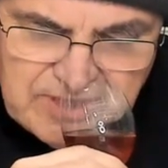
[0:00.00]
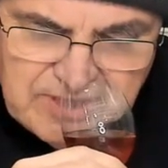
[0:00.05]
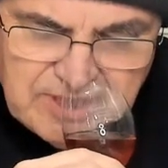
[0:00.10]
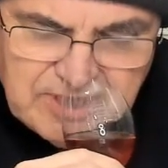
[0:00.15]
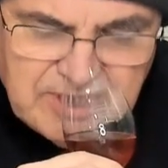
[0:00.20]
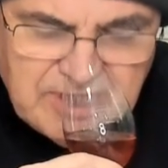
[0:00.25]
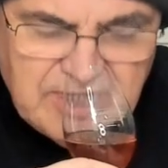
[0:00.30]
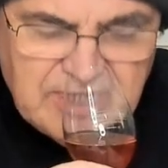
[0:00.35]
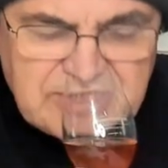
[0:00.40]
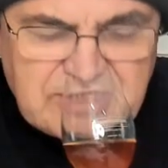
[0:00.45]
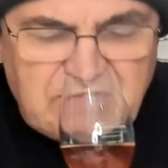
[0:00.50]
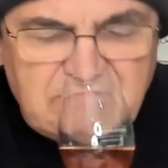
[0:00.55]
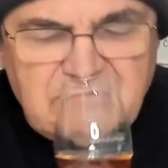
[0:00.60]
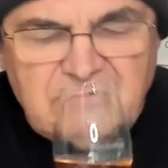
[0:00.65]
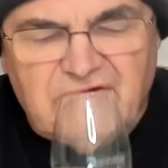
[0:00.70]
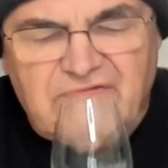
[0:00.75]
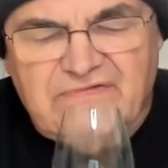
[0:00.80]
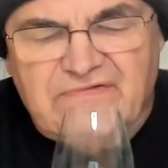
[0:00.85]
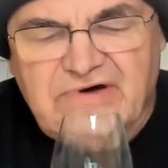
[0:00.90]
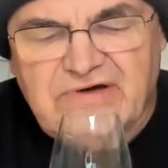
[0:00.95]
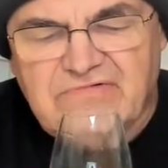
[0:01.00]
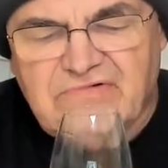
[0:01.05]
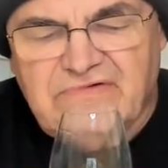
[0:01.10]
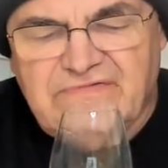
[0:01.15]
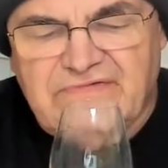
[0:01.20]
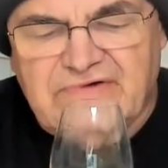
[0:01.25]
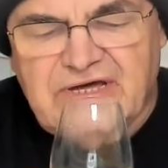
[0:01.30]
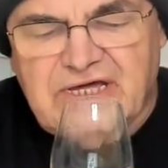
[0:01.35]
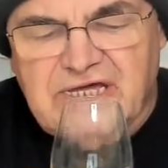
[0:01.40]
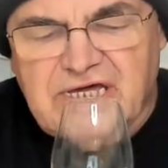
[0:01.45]
it's a lovely,
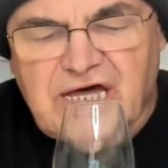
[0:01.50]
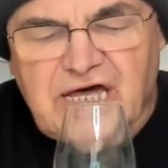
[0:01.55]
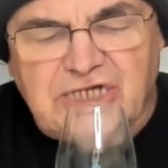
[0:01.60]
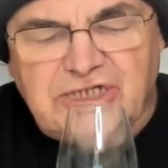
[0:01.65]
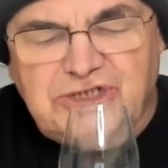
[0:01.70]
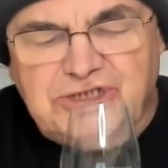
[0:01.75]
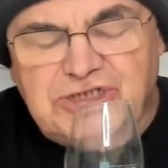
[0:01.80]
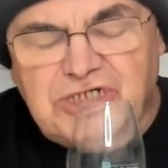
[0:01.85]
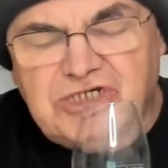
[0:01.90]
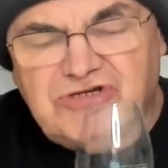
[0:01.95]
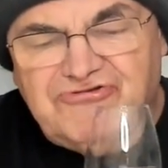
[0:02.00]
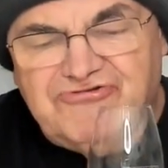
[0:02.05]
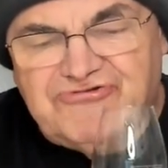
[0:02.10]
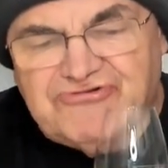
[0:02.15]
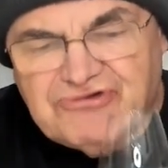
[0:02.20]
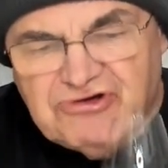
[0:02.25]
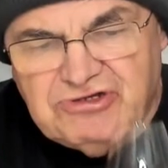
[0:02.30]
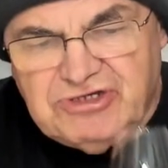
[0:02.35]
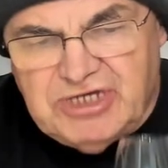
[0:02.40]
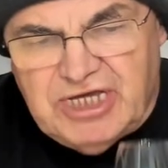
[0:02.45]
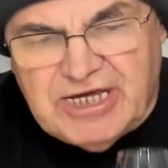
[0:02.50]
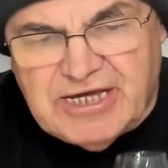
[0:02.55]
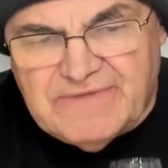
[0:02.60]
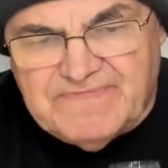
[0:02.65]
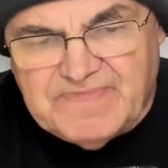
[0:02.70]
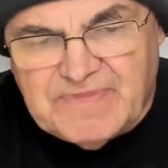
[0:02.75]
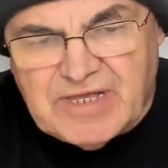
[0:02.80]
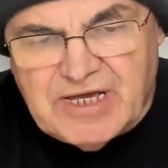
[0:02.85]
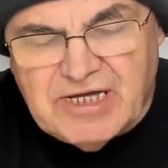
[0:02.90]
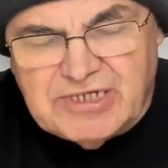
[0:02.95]
lovely, it's just
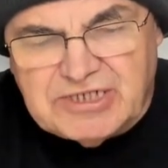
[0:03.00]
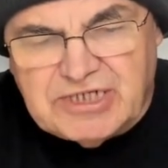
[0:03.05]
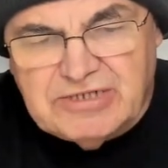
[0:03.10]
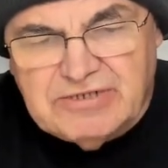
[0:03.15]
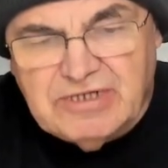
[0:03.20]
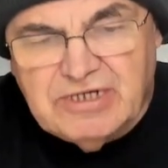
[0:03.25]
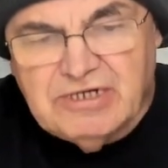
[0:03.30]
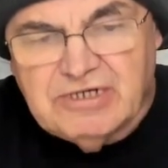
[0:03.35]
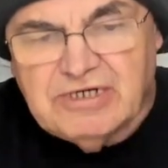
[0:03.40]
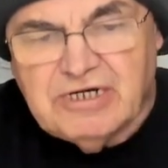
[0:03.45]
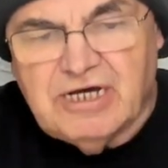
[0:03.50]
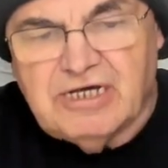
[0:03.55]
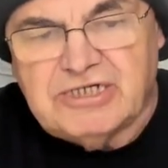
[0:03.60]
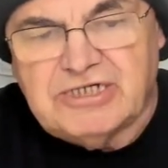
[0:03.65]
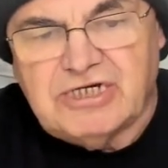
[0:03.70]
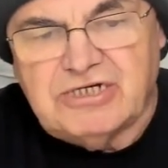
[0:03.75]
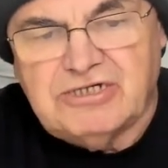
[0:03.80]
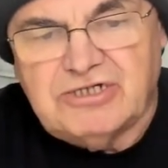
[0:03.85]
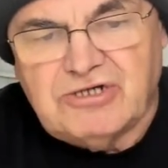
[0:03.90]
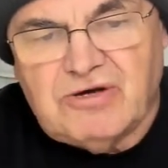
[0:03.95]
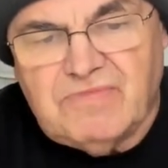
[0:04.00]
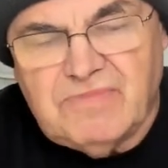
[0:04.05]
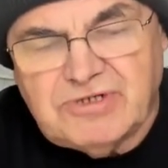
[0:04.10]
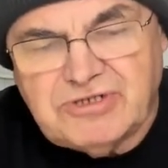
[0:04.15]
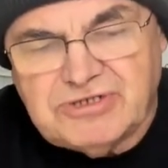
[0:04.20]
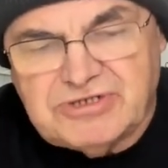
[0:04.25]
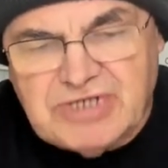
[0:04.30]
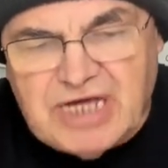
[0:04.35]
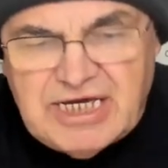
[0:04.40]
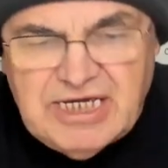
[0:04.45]
fruity, it's a, it's a
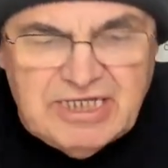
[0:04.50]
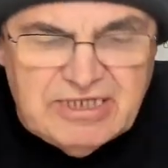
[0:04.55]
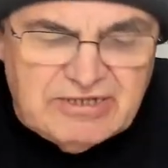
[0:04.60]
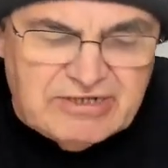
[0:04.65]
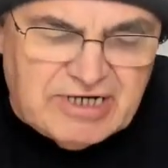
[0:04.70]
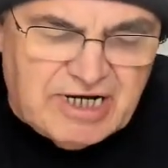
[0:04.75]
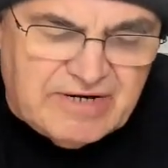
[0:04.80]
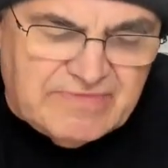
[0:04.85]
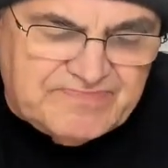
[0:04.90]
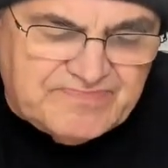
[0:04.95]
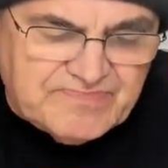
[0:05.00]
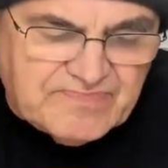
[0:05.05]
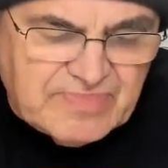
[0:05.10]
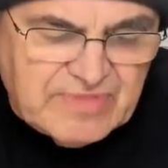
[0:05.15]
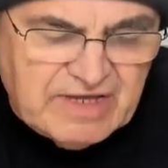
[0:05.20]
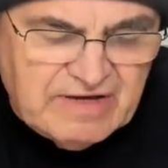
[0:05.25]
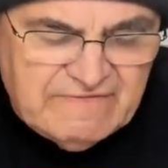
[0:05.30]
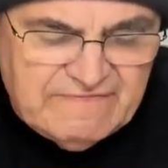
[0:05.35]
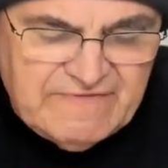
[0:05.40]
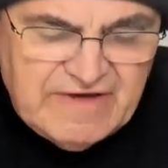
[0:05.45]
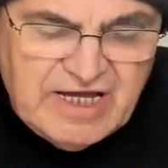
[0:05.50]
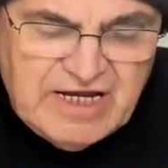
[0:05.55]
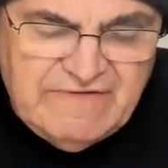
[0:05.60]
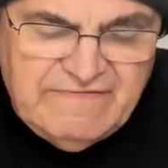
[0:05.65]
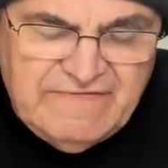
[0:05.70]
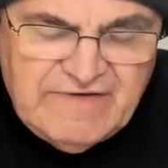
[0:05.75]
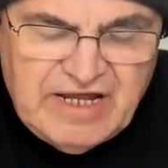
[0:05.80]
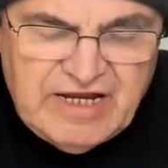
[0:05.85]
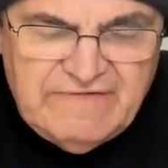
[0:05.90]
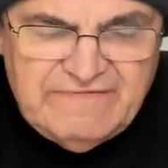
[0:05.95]
summer's night and I'm Very,
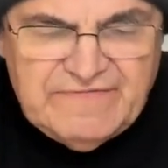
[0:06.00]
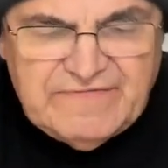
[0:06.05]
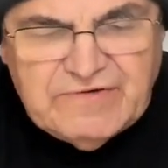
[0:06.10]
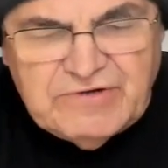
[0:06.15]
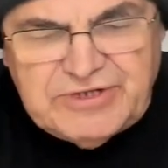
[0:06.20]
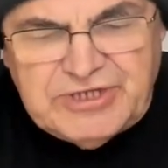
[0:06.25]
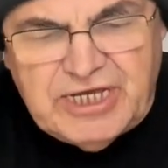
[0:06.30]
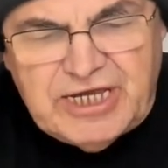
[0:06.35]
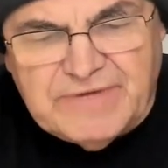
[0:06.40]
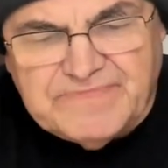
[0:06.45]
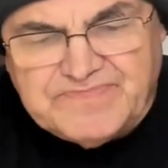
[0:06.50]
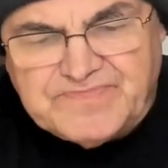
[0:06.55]
very fruity.